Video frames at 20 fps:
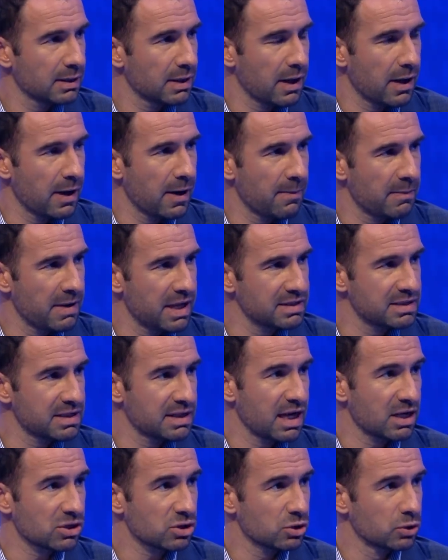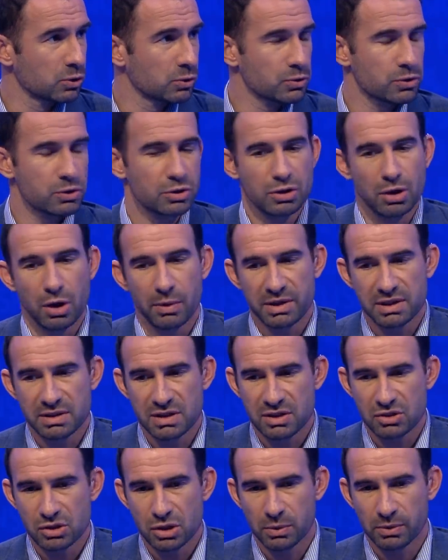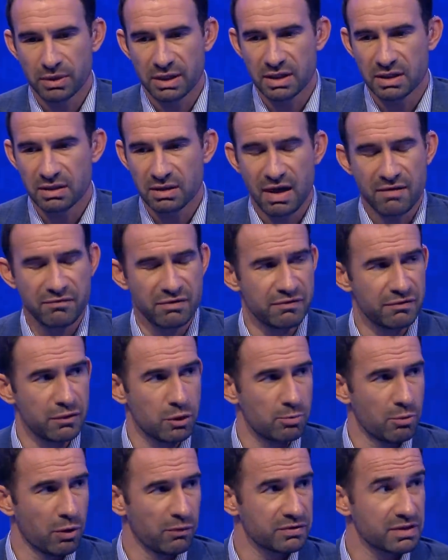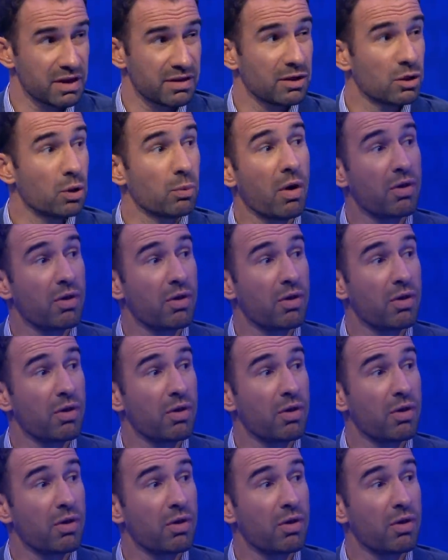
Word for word: Um, internationals, you know, it, it's only every few months. I think the